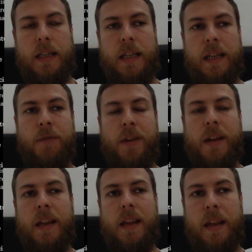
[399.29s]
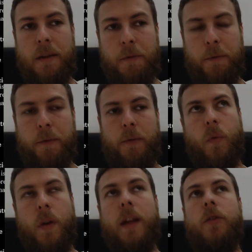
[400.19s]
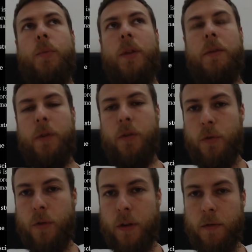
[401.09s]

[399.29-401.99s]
even if, and I do believe we do,